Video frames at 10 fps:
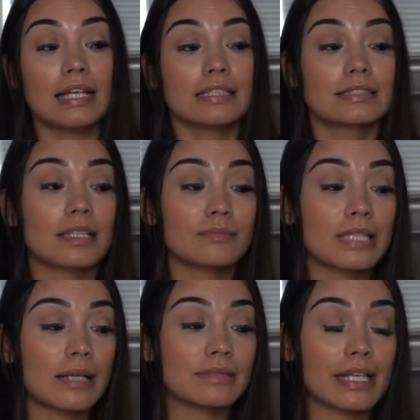
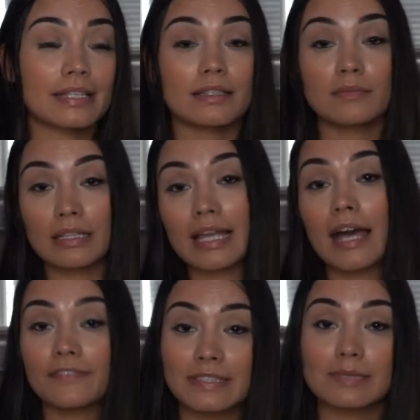sometimes I can
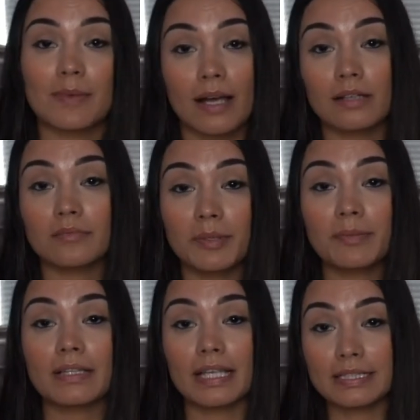laugh and smile and be
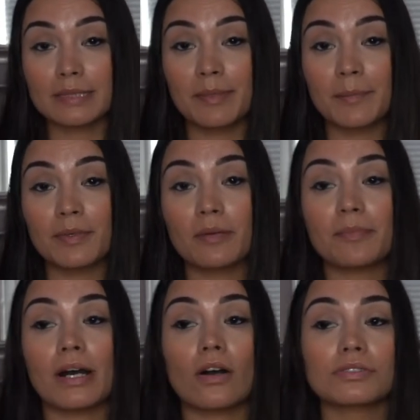polite to people,
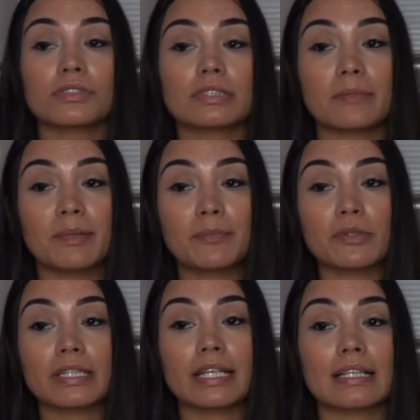but also some people
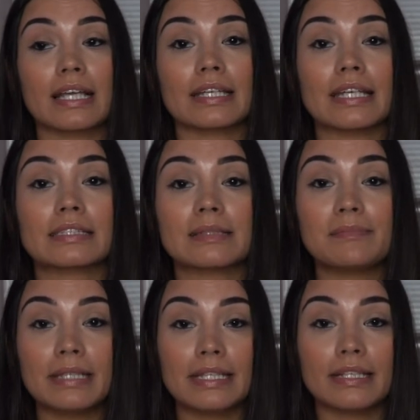think like it's
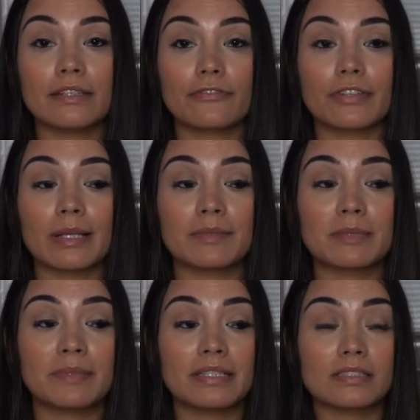immediate for them to
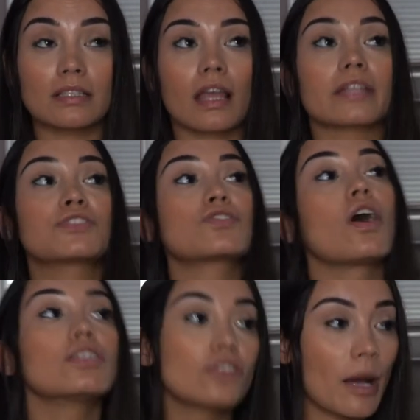be just like
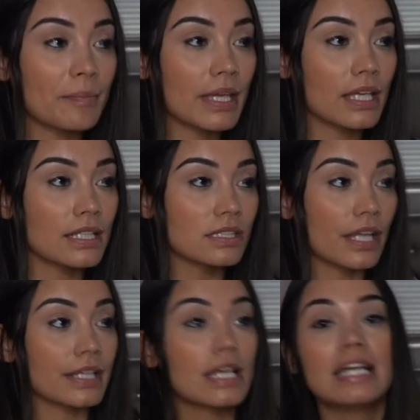jaw-dropping and
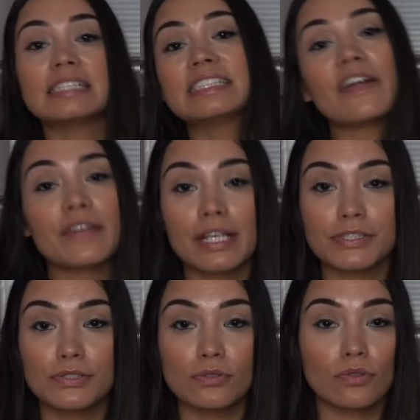like staring
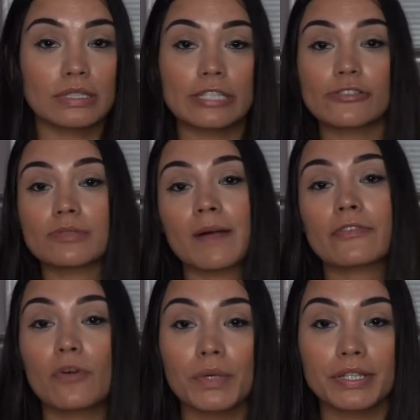at you or
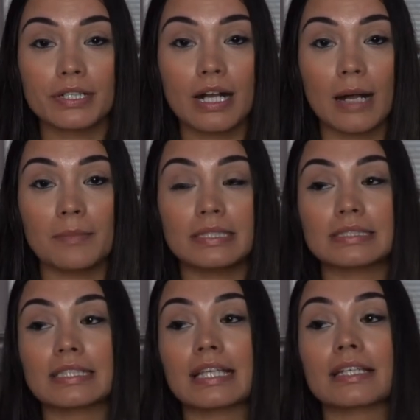disrespectful with their
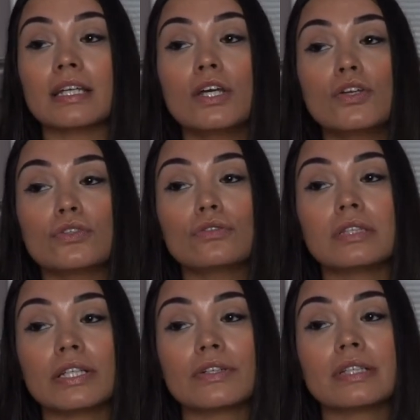comments. And like, you
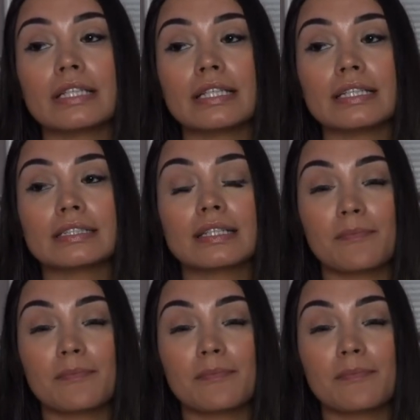literally,